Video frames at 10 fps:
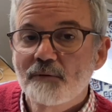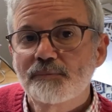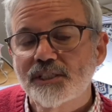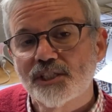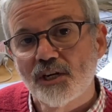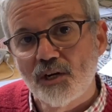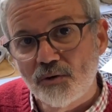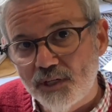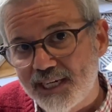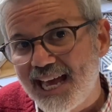but to
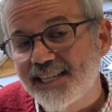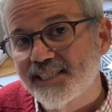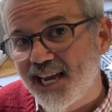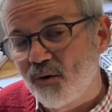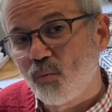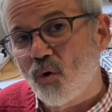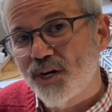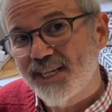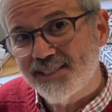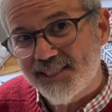look at it and say,
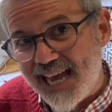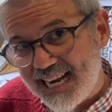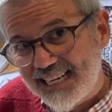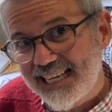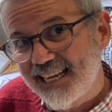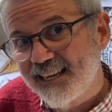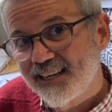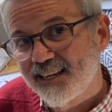what exactly